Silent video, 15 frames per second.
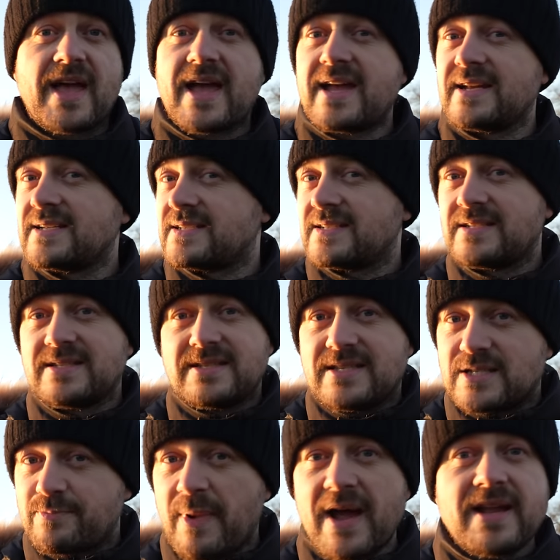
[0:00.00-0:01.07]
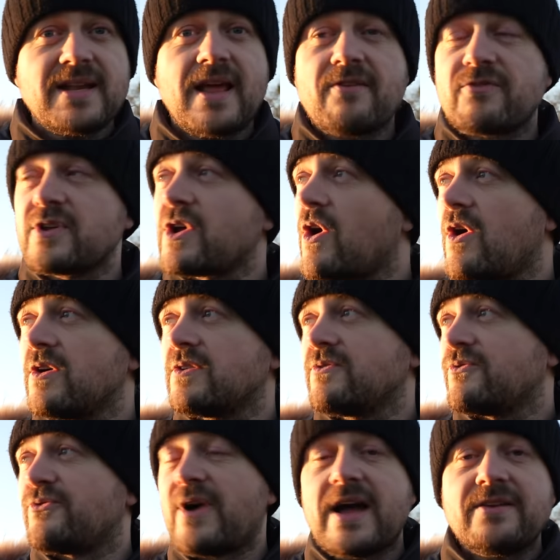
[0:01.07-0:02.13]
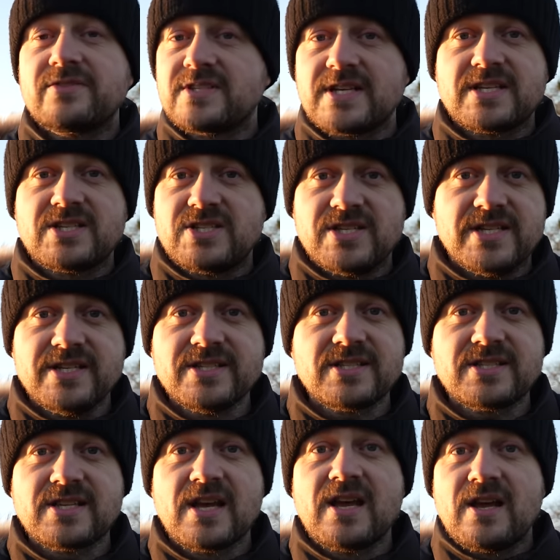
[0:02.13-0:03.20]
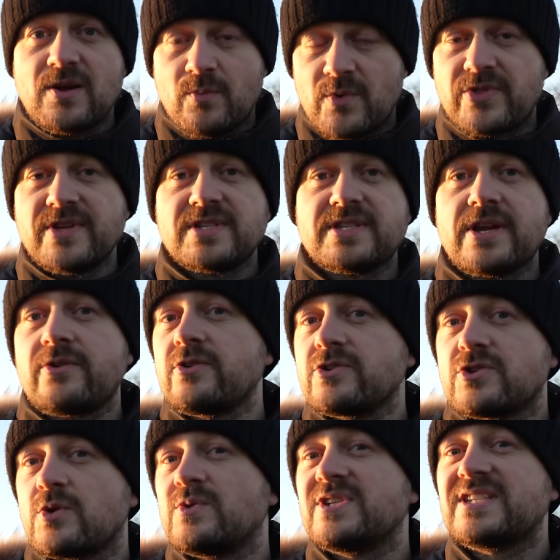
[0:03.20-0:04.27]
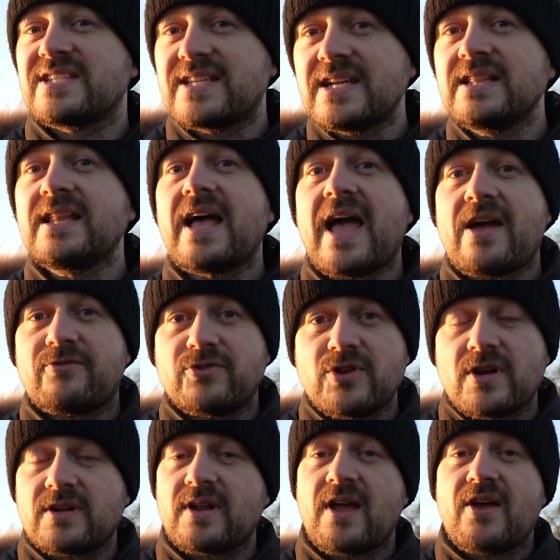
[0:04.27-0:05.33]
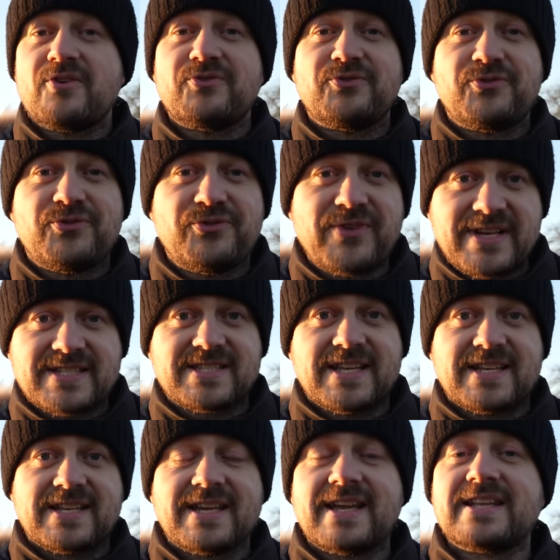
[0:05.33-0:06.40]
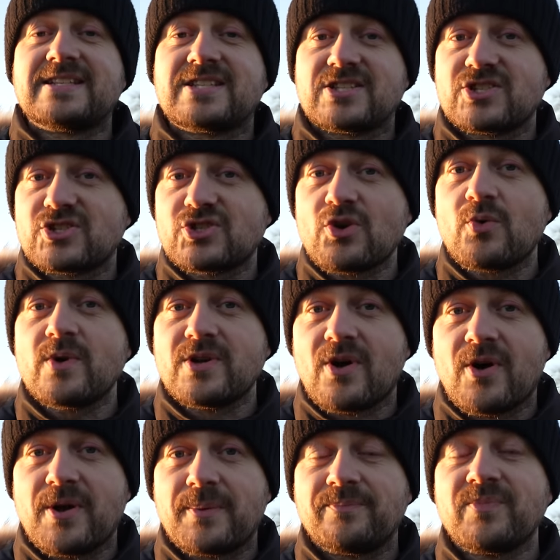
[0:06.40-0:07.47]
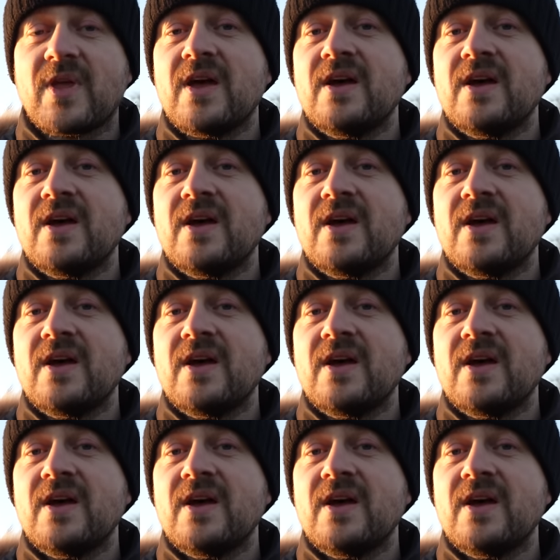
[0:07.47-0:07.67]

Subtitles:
And despite having gone 5-6 years with this error, Sony still have not fixed it. It's so annoying.